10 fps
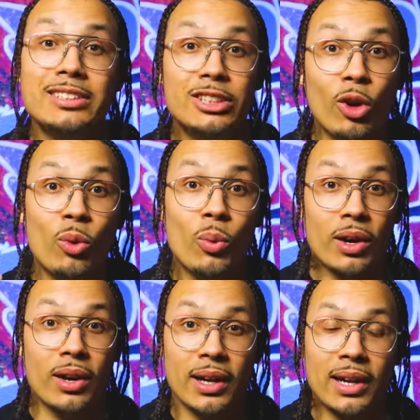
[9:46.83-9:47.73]
And don't
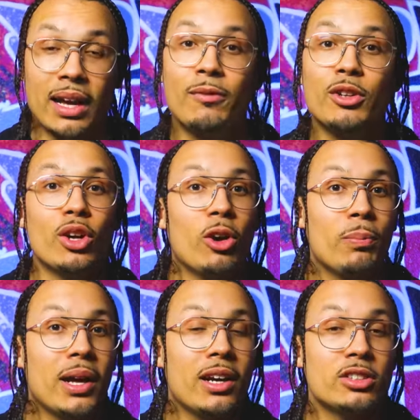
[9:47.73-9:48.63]
worry, If you don't
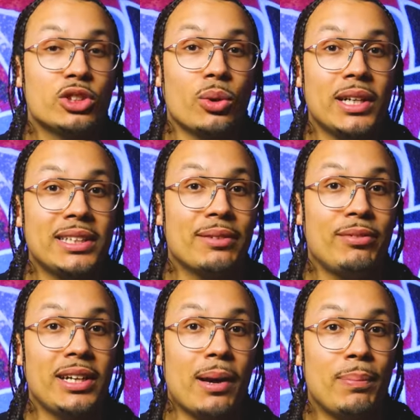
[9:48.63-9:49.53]
plan on joining the
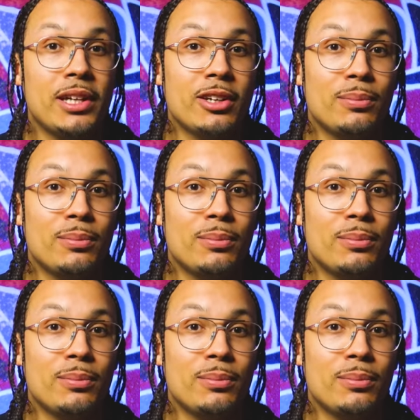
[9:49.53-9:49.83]
V I P